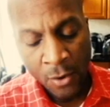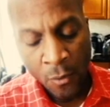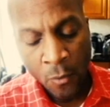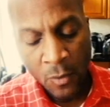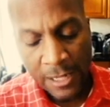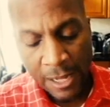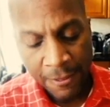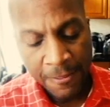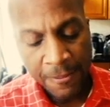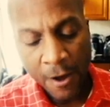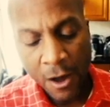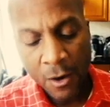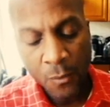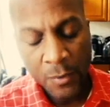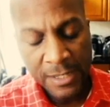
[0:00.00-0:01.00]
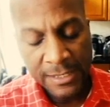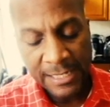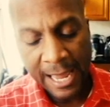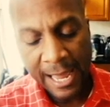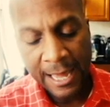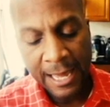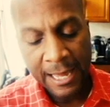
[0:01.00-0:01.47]
what I thought was
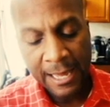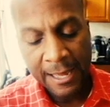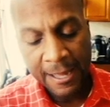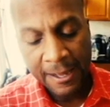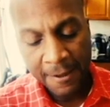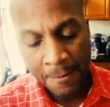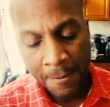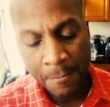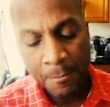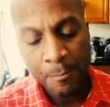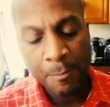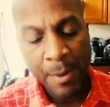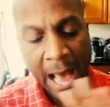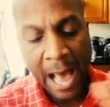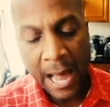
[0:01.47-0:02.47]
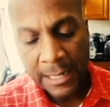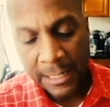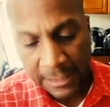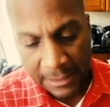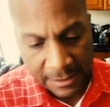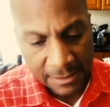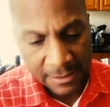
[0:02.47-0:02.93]
a
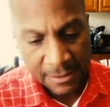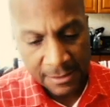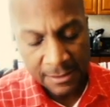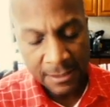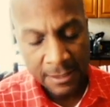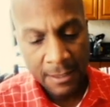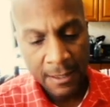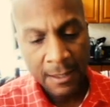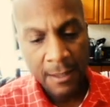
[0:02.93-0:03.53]
balanced